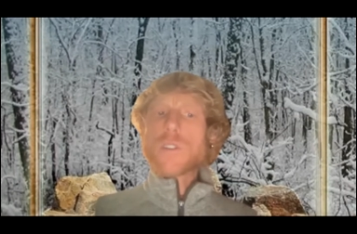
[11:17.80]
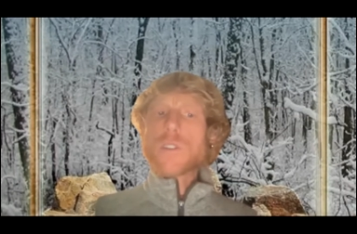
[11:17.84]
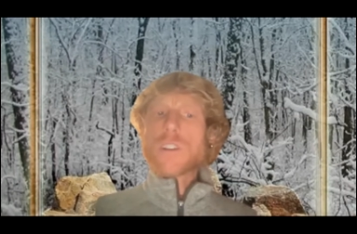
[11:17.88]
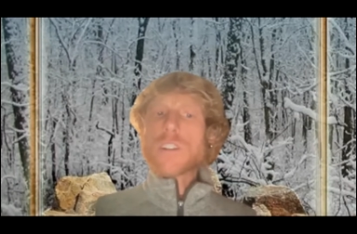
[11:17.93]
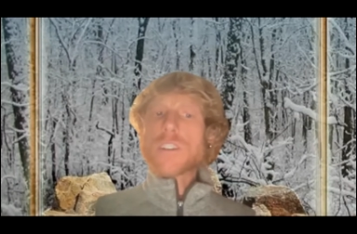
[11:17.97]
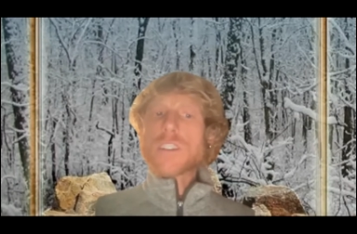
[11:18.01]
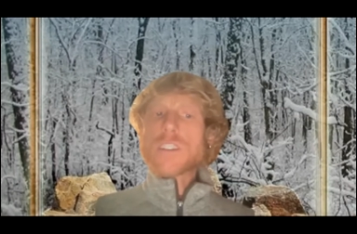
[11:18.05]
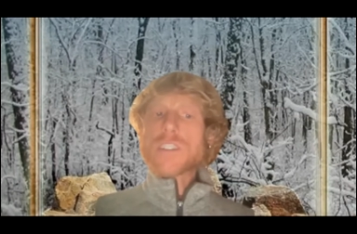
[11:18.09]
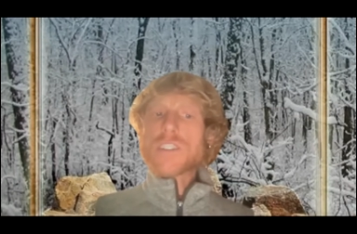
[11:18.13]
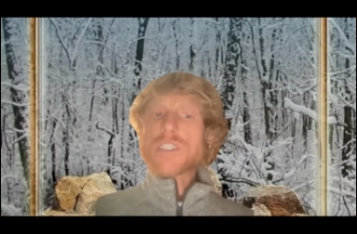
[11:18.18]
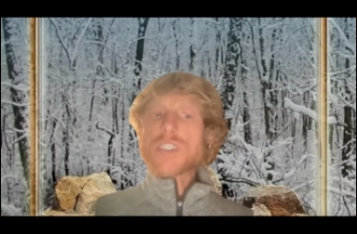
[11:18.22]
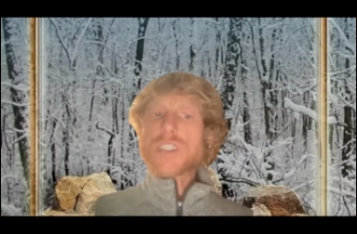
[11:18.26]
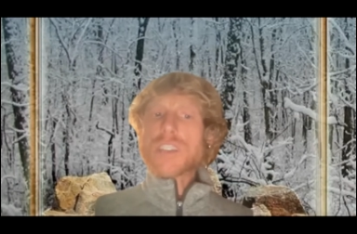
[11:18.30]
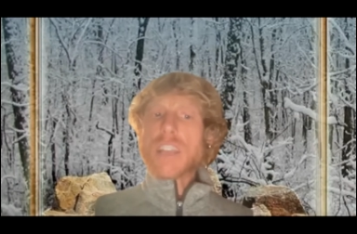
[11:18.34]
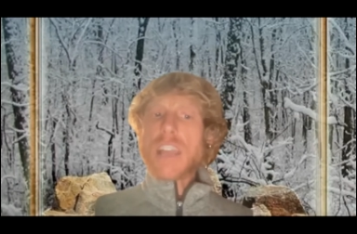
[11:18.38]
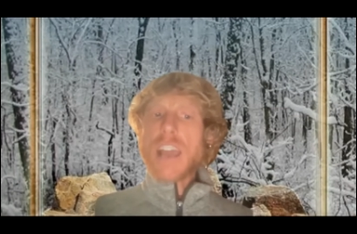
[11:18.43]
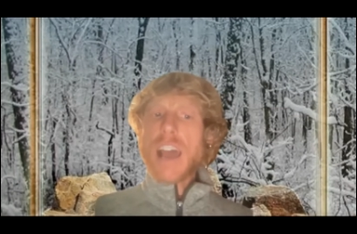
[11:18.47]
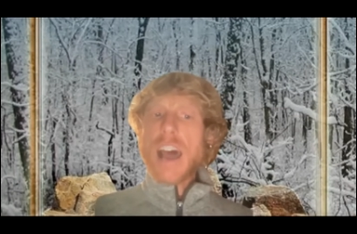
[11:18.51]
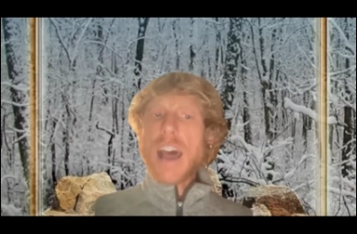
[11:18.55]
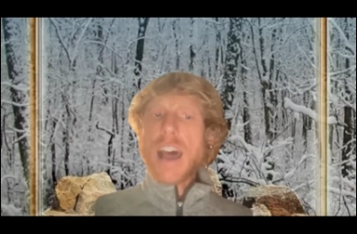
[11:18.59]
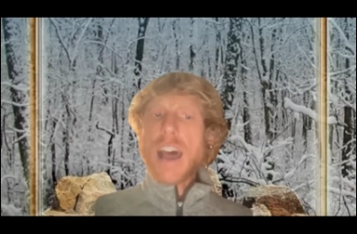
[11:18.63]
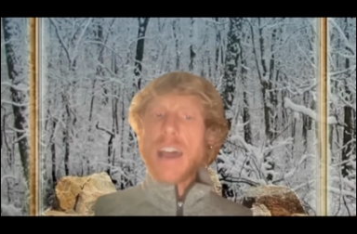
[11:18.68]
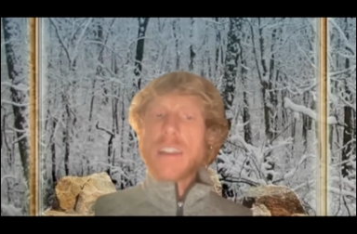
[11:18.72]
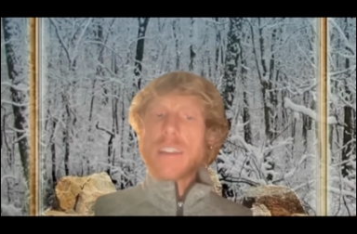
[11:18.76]
Christian
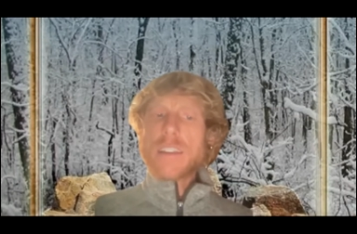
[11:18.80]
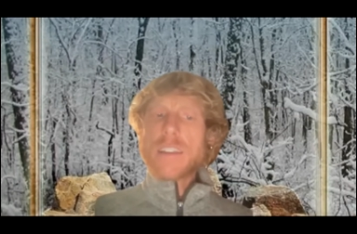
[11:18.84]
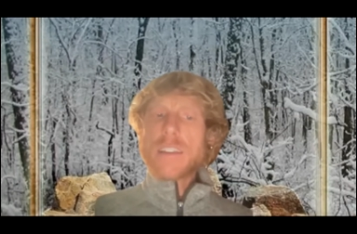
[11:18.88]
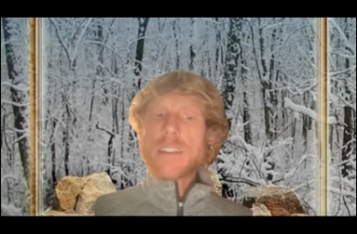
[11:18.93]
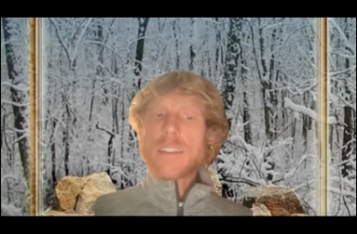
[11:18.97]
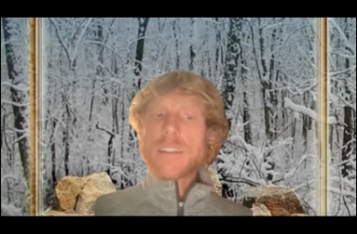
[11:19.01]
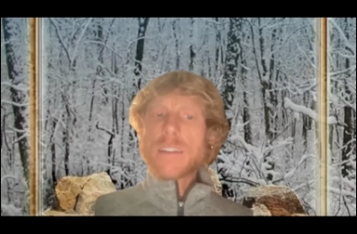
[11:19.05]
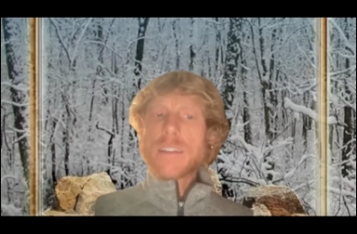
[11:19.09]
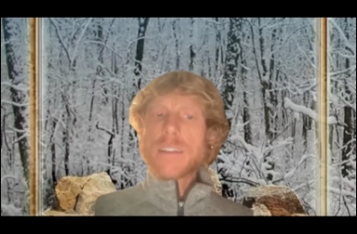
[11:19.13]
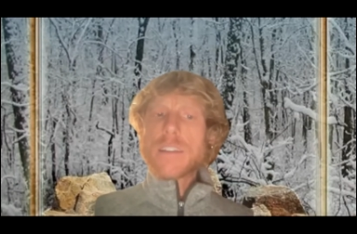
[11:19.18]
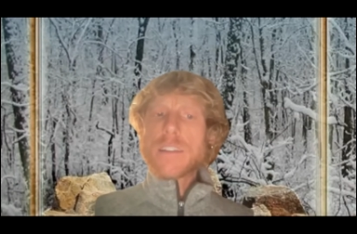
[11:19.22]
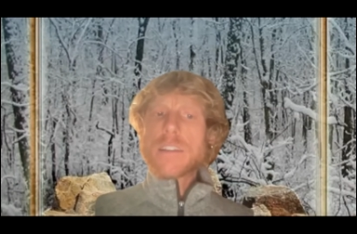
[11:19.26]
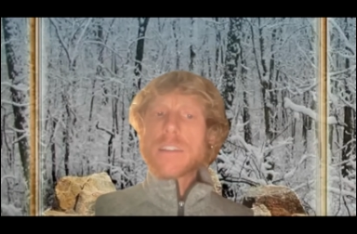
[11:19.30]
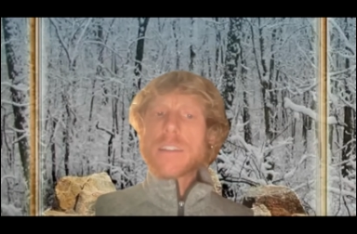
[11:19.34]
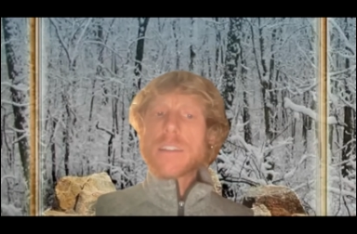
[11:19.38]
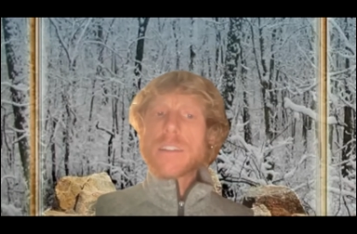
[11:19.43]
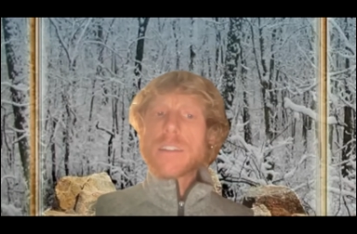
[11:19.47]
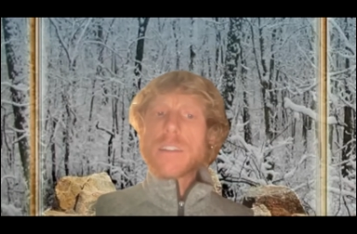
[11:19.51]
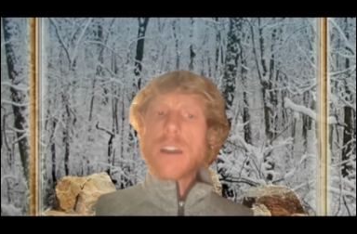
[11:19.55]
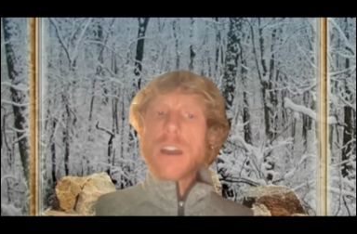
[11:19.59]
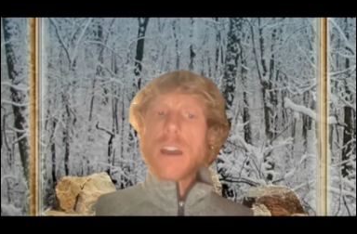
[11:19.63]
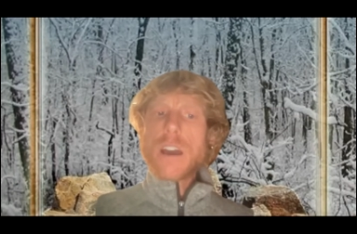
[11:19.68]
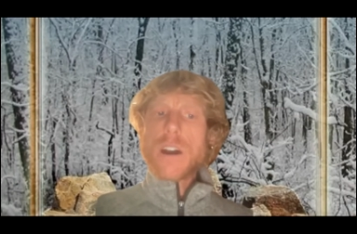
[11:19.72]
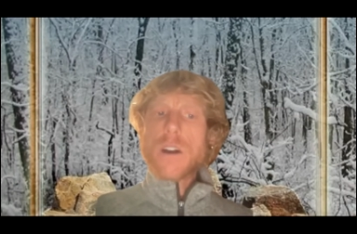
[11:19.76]
god?
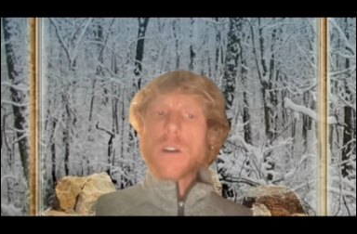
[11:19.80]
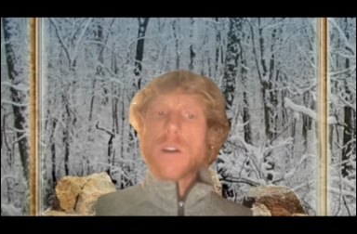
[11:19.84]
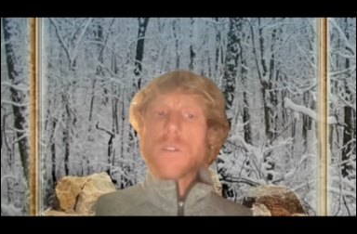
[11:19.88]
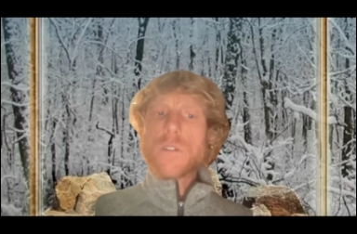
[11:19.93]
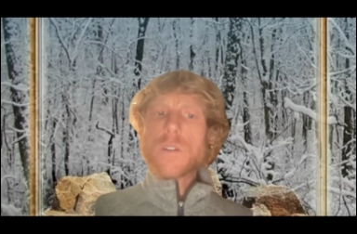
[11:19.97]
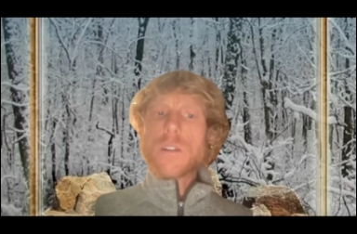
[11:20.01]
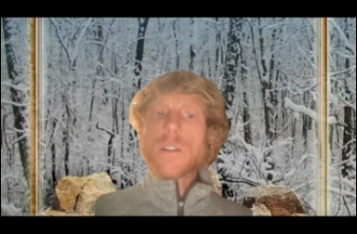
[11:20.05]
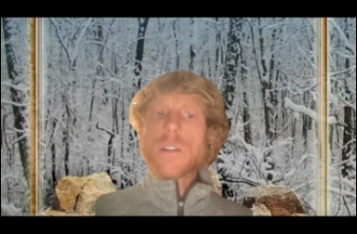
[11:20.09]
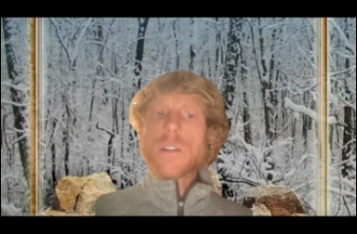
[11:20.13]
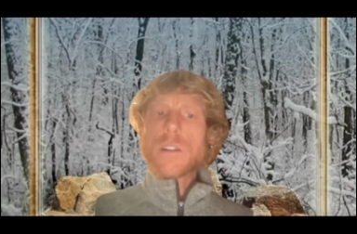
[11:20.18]
No.